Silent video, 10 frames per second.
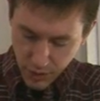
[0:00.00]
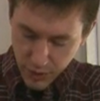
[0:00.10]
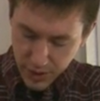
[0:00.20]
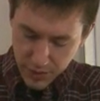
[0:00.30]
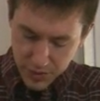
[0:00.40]

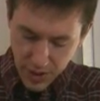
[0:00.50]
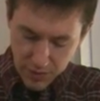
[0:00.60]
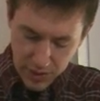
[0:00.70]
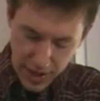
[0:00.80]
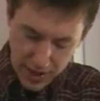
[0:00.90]
The leaves
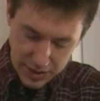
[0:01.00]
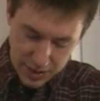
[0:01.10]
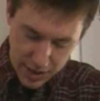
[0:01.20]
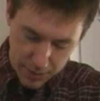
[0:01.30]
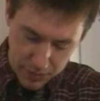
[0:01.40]
have
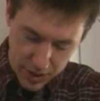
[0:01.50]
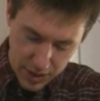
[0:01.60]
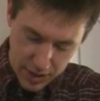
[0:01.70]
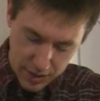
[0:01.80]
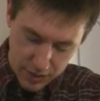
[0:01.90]
lightened up.
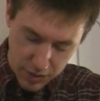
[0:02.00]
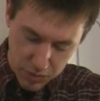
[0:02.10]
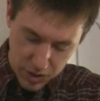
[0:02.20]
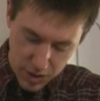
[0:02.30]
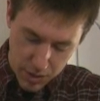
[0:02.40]
They've
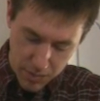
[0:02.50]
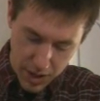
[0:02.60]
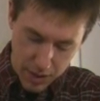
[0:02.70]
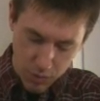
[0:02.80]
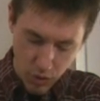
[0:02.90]
become
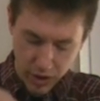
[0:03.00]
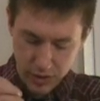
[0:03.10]
a more